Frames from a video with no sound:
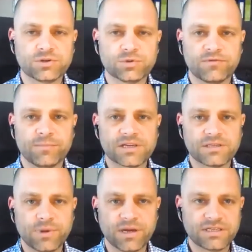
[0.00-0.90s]
with
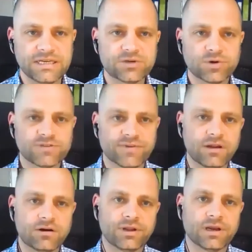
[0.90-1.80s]
maximized heat transfer
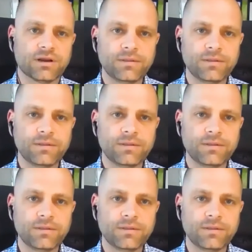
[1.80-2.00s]
area,